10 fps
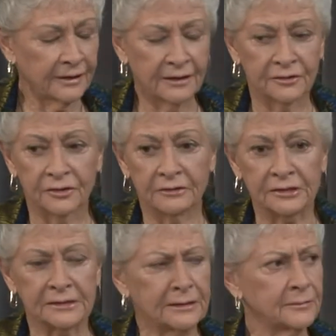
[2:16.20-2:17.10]
Gosh, it just
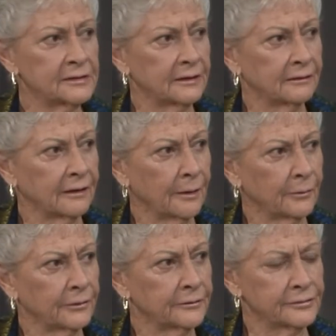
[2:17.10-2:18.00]
seems like a couple
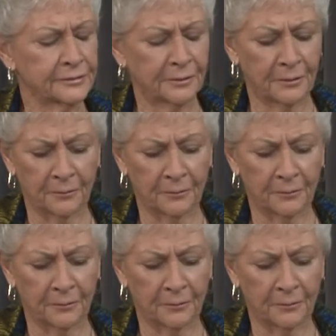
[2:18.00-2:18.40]
of years ago.